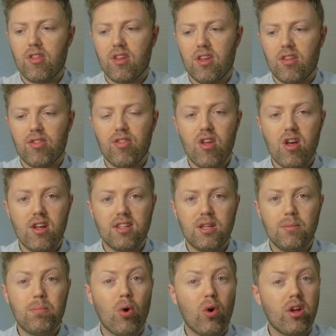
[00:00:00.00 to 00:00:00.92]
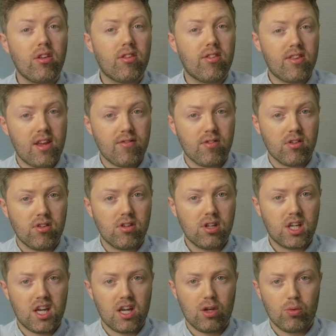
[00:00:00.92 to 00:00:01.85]
the 30.7
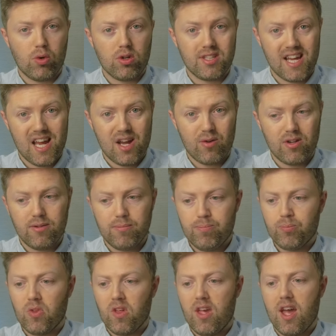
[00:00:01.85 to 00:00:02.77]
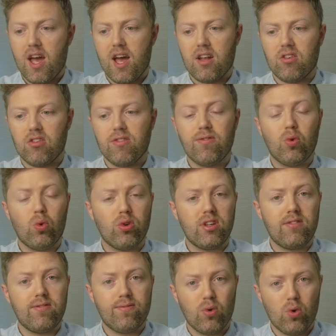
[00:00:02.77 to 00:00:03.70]
kilowatt hour and
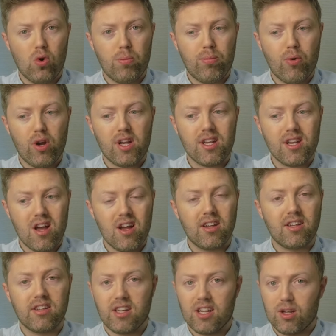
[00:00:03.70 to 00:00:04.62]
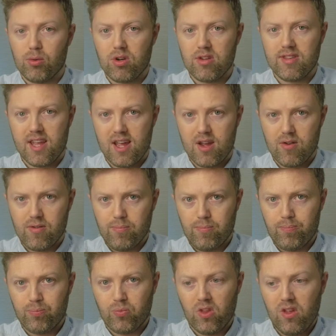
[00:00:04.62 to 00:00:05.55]
44.9 kilowatt hour.
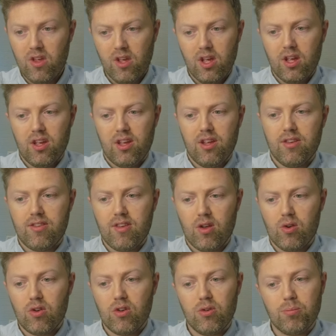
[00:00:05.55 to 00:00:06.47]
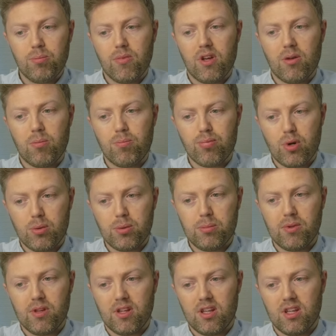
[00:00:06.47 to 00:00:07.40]
So I'd
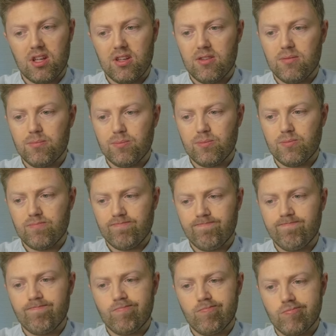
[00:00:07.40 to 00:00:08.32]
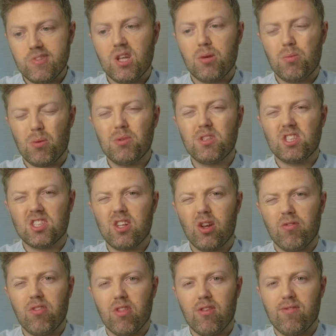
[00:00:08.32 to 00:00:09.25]
probably just
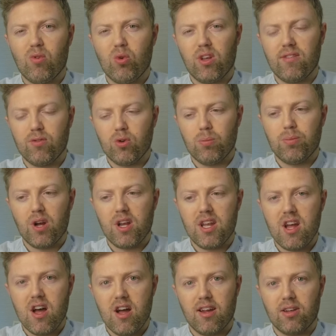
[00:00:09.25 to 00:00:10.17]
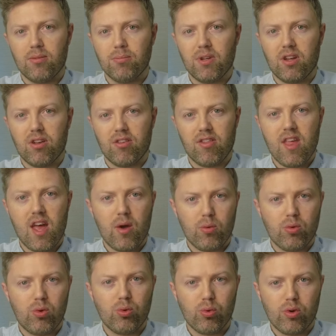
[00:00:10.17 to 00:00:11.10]
go for the 44.9 because that
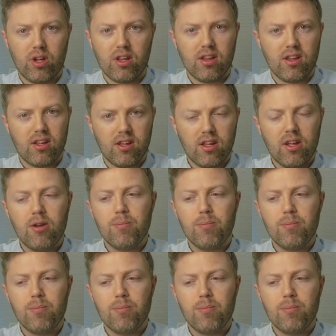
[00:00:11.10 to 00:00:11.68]
will really